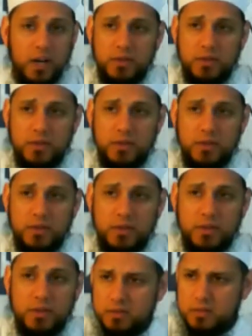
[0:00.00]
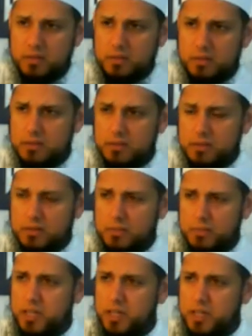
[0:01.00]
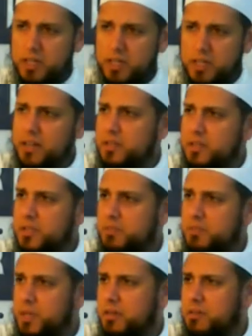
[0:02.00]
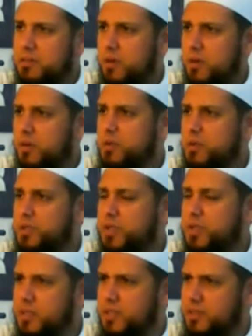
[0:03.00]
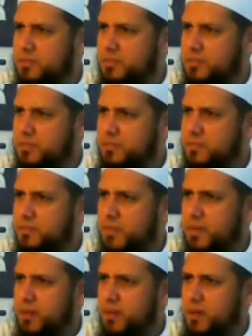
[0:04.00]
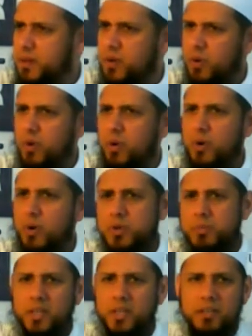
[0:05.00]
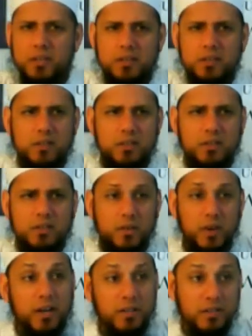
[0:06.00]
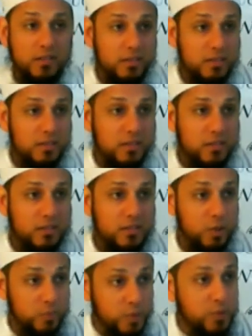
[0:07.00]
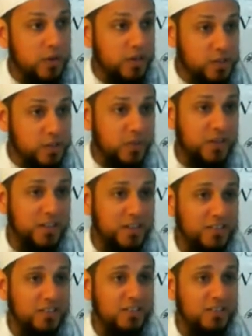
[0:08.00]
Either be granted this big ocean of wisdom, or to be granted nubuwah as well.